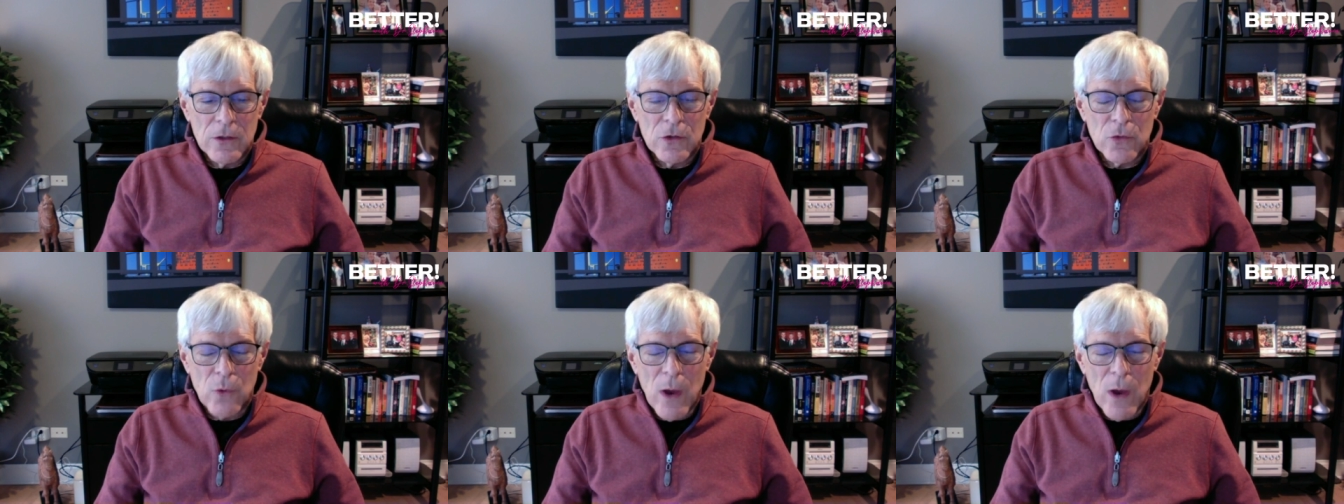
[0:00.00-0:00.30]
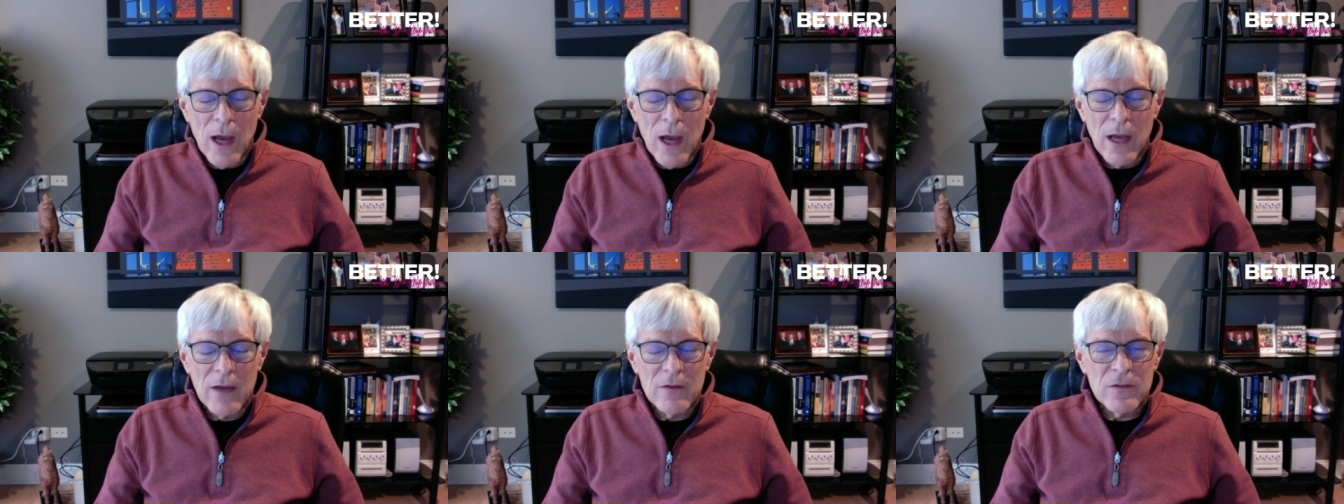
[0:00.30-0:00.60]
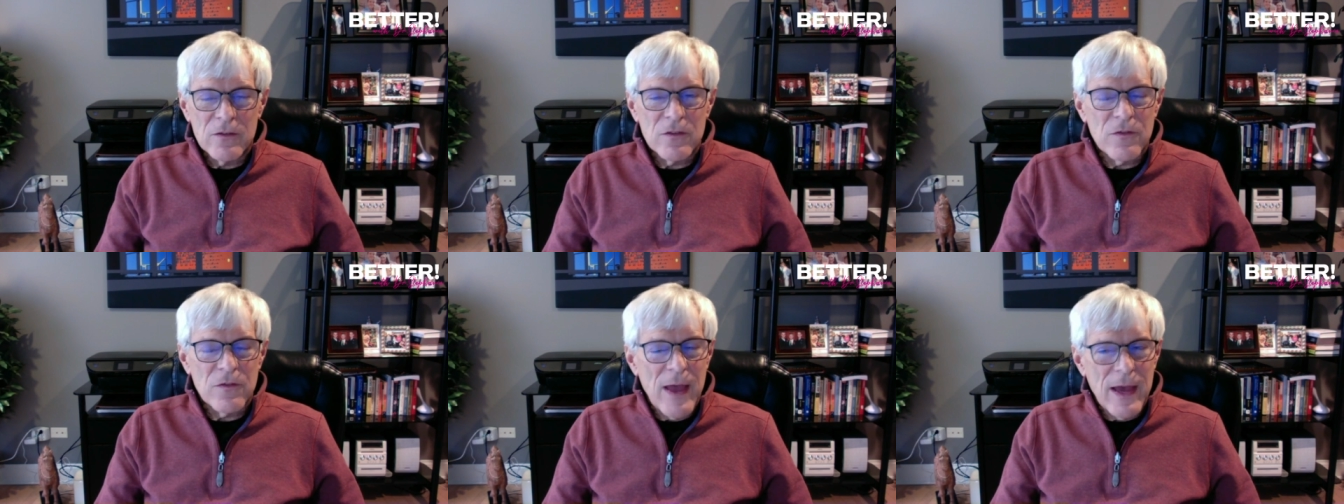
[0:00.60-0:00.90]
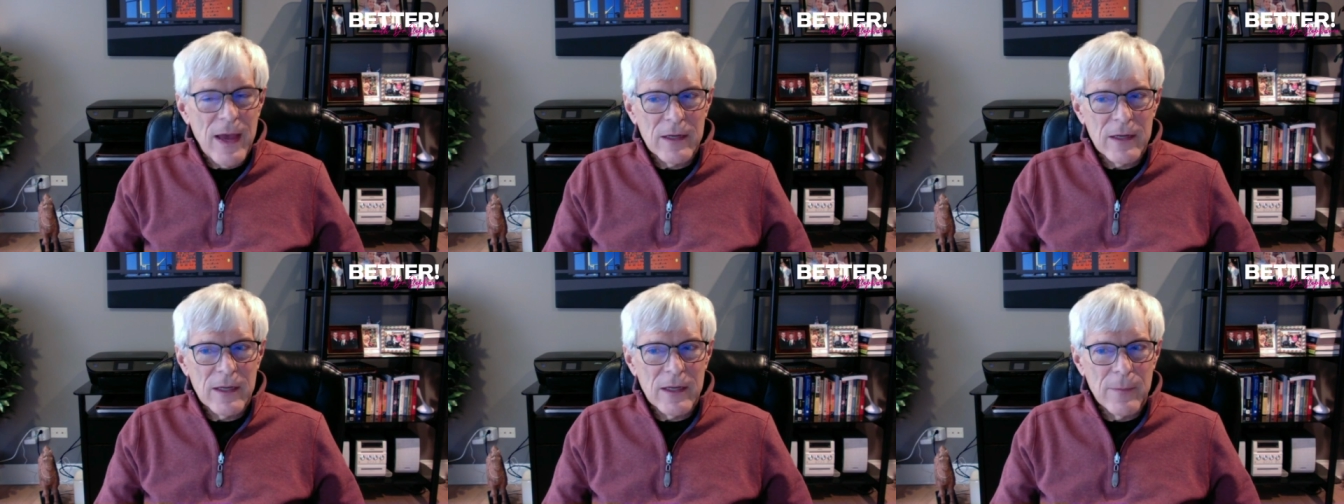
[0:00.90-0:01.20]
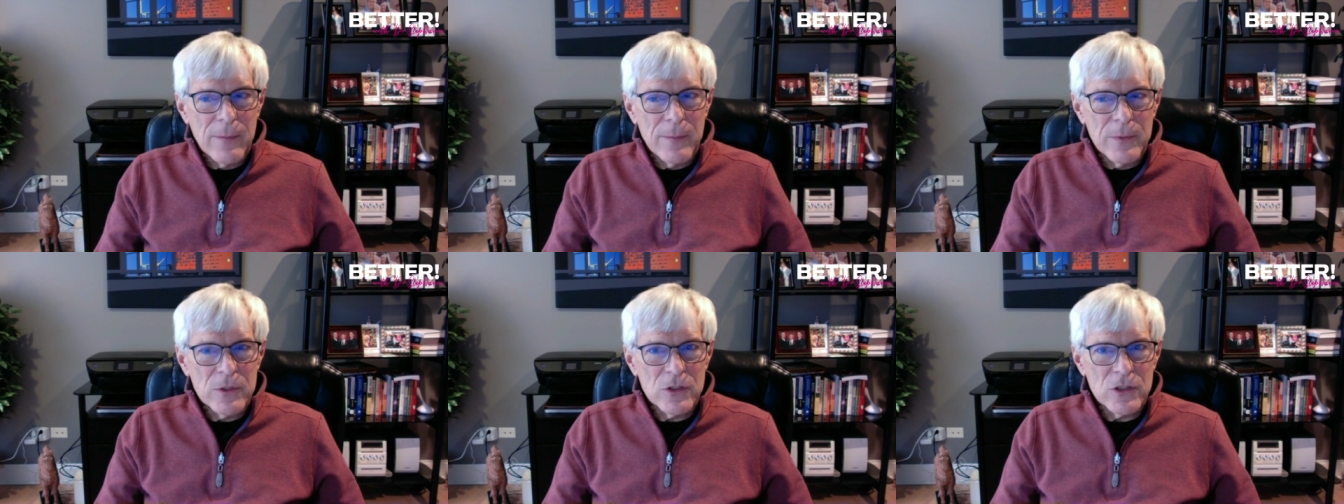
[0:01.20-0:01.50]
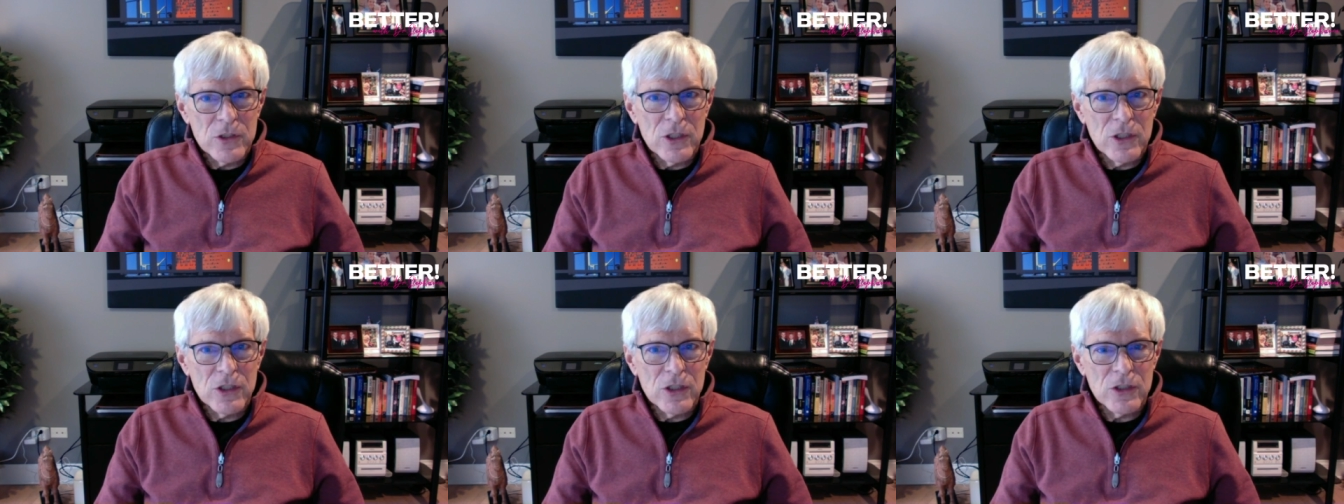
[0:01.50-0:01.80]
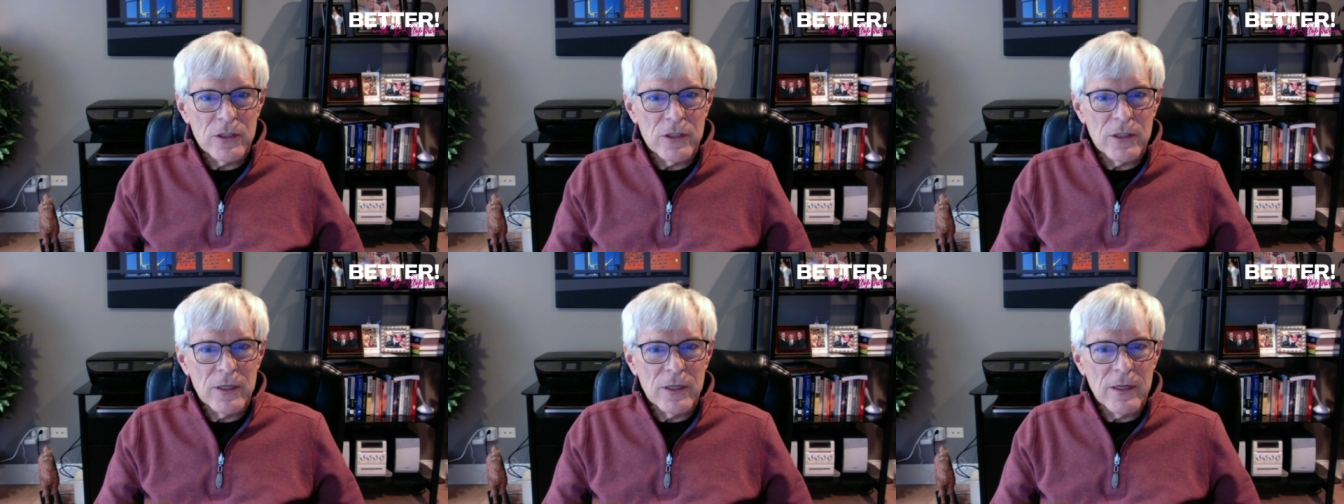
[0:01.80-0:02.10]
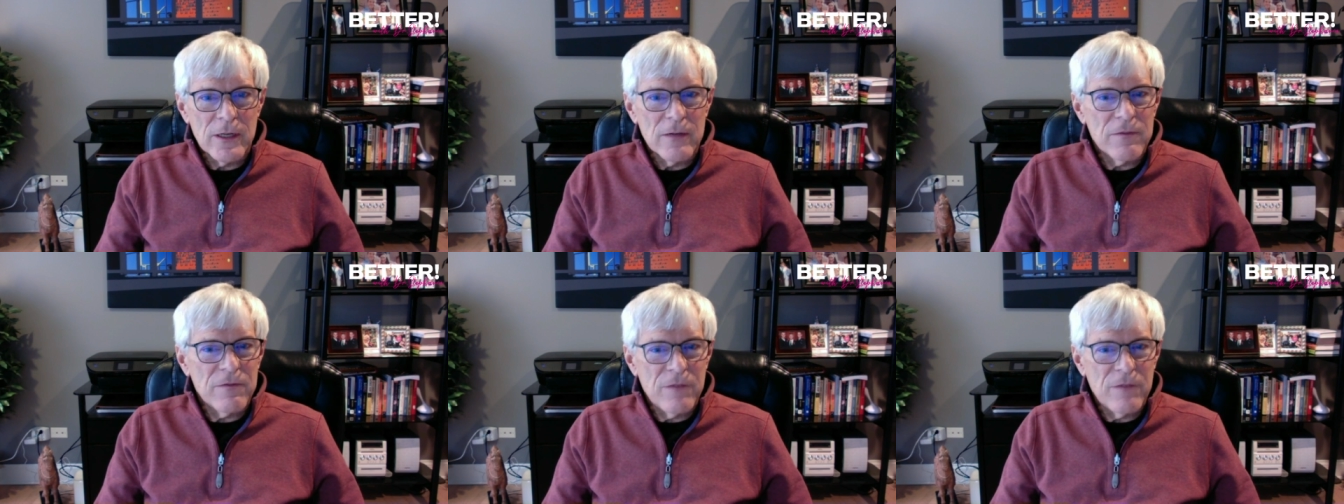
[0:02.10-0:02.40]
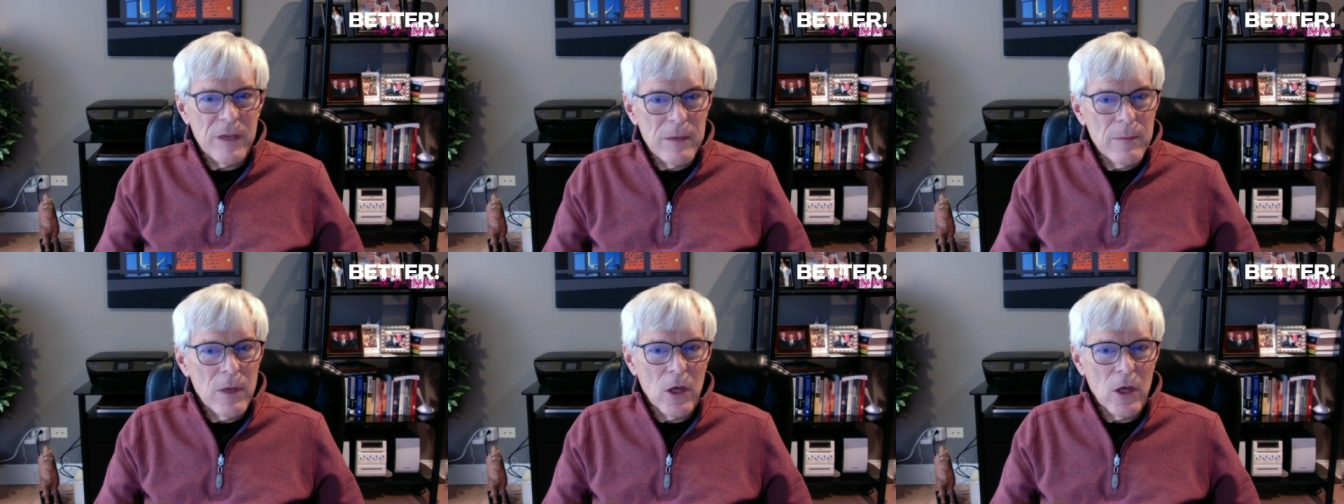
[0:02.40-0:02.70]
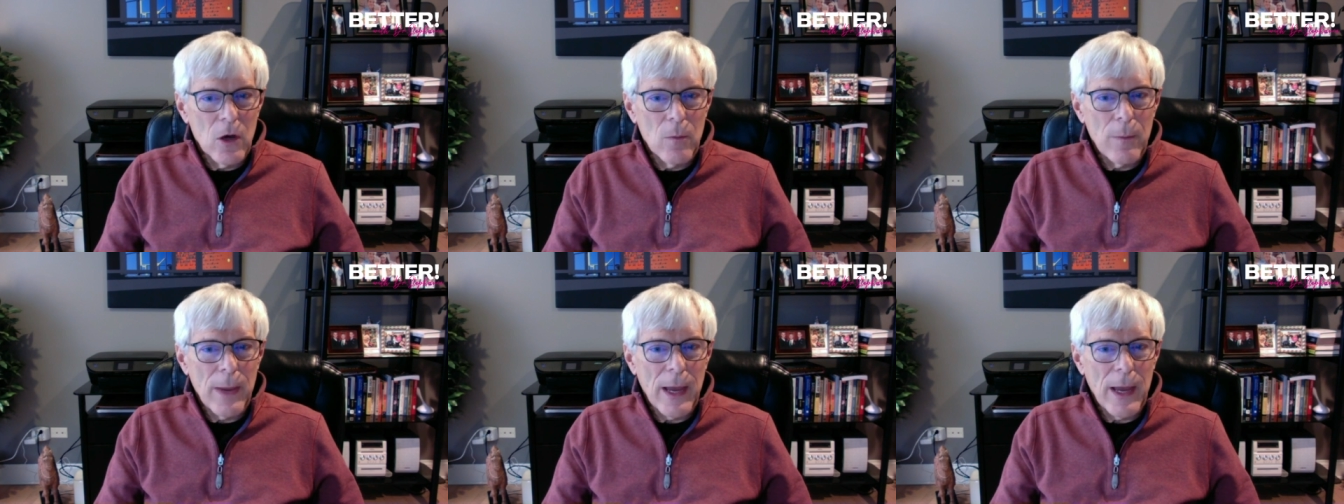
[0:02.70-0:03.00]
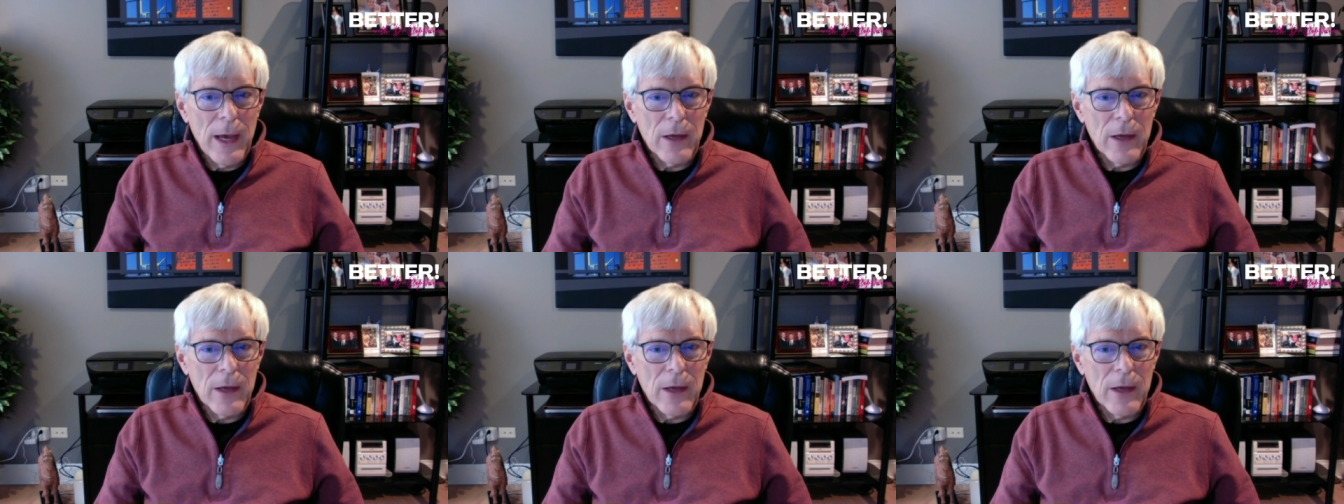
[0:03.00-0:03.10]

drives fat deposition in a female